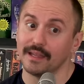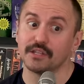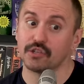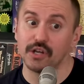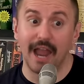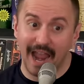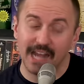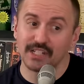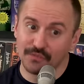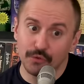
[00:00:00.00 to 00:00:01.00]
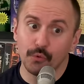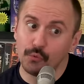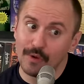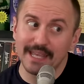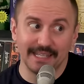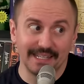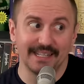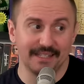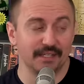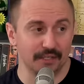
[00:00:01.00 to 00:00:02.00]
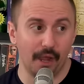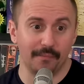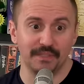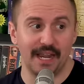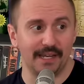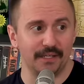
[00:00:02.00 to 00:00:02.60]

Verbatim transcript: he's gonna ask for the ring. I'm telling